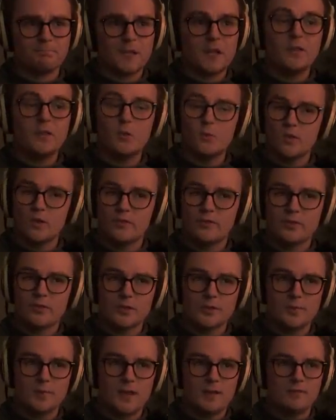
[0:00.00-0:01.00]
No, a
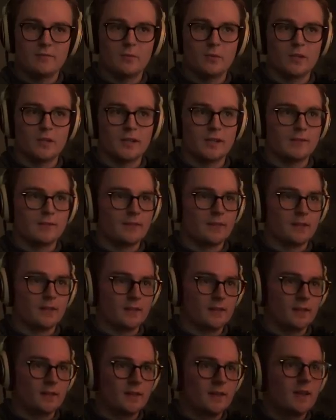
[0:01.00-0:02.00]
frostpath wand, I
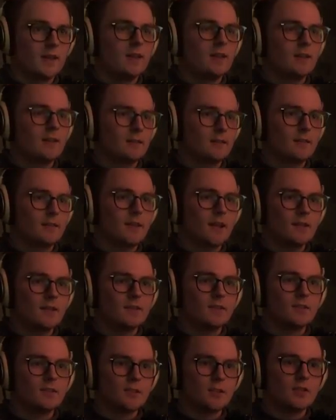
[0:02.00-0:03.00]
think. And
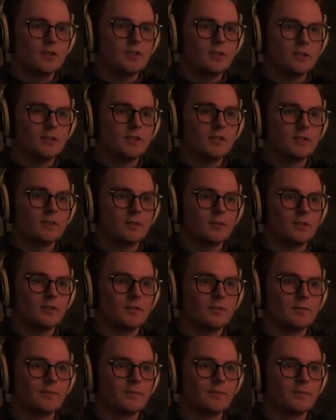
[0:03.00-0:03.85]
that's just as good.